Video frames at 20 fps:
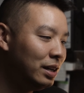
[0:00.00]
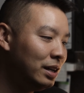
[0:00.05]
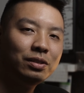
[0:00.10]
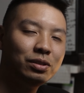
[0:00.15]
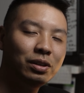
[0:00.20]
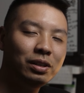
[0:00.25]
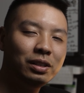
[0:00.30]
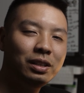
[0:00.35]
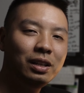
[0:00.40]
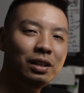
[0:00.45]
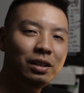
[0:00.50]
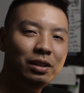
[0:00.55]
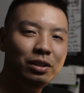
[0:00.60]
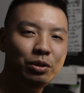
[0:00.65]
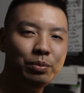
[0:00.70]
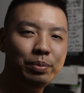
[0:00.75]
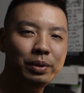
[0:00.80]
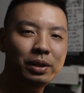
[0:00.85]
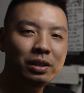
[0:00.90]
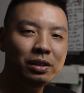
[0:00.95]
So I did a
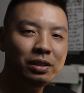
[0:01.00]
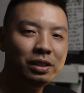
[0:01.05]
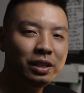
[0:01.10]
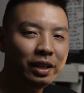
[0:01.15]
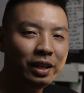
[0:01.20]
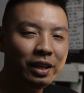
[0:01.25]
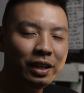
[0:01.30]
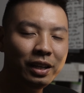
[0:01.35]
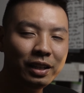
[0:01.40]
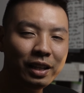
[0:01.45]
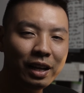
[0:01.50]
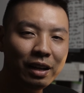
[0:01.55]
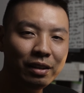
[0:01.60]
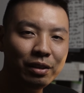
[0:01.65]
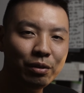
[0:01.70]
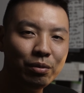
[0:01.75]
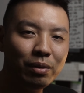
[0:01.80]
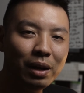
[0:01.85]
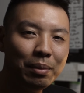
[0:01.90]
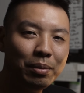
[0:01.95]
little bit of digging down
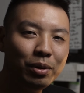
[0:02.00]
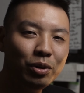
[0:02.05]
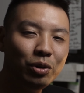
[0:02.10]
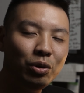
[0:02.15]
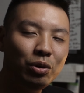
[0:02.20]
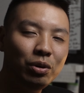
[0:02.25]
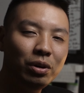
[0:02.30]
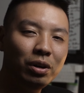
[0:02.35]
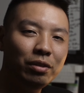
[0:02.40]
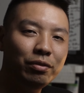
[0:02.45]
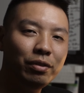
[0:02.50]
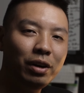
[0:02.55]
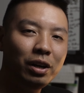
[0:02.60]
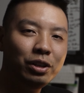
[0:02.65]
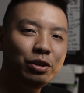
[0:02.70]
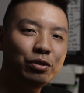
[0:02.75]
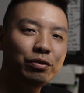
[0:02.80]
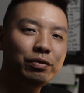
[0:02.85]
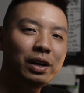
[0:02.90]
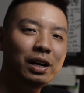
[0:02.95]
the rabbit hole of
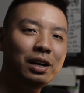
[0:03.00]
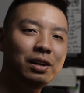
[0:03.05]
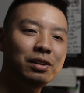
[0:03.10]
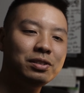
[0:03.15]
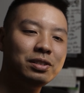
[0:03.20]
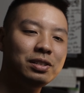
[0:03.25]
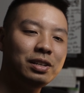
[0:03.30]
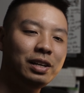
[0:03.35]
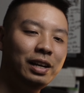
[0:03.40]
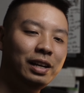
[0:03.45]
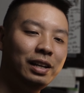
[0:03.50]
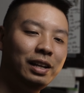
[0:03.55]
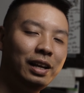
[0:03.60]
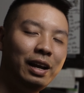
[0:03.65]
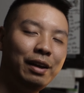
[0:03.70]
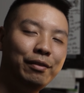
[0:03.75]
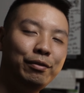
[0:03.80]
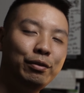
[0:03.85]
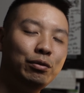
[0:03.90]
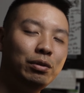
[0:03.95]
audiophiles, and
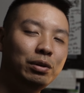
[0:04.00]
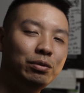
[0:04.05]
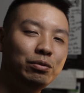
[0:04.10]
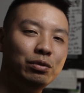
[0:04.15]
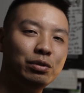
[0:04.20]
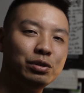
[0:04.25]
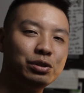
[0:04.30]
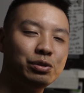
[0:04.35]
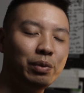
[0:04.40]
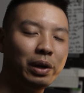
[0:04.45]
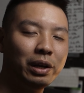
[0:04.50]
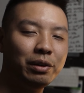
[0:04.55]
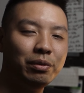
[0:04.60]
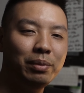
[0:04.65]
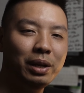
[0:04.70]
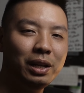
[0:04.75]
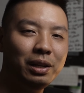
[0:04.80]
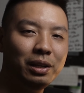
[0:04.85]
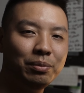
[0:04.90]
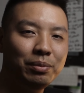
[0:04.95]
everyone was
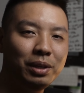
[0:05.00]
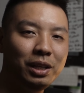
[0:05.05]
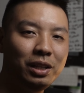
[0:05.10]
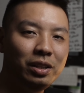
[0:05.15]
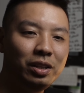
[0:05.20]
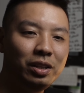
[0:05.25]
recommending me